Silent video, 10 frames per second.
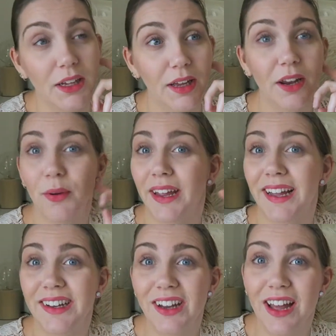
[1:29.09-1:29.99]
Anyway,
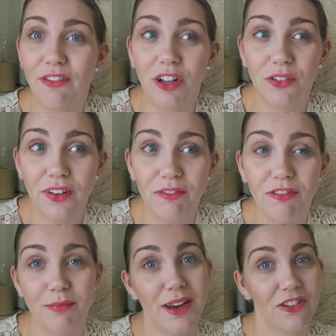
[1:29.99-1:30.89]
I didn't have a lot of
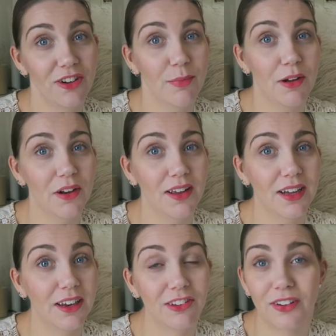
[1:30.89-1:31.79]
information about the
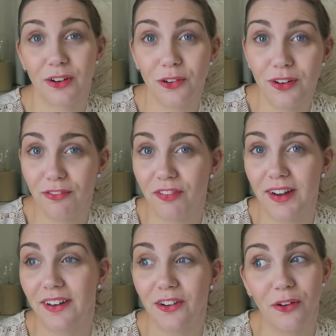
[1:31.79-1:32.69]
guy, so I couldn't
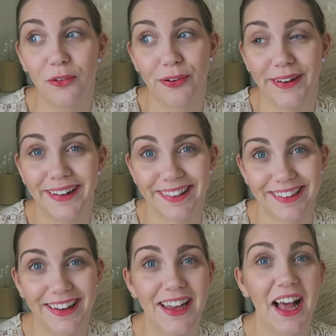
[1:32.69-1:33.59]
find the girlfriend.
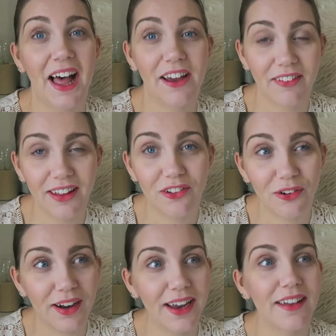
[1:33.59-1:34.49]
I really
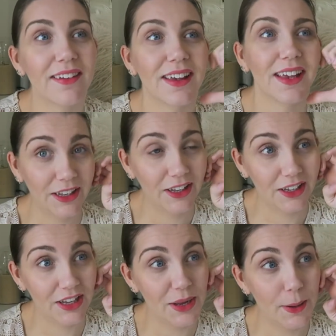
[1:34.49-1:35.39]
tried.
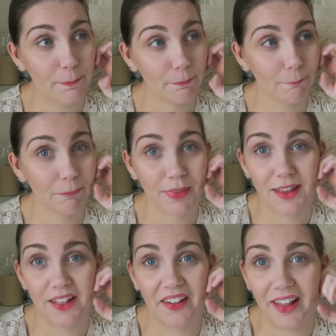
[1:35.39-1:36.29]
The
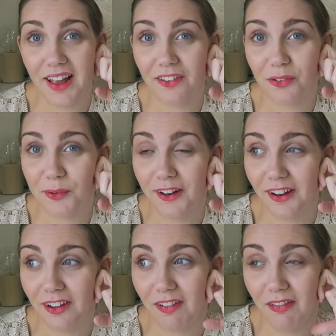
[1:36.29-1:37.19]
last
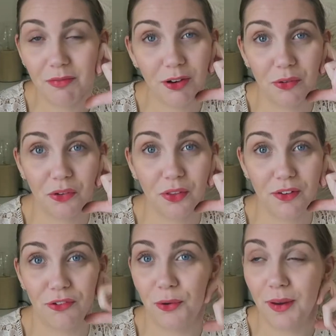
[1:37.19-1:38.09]
one though, which was
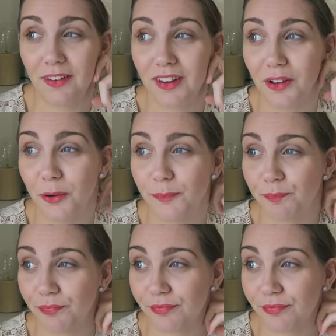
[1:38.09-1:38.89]
only a few weeks ago,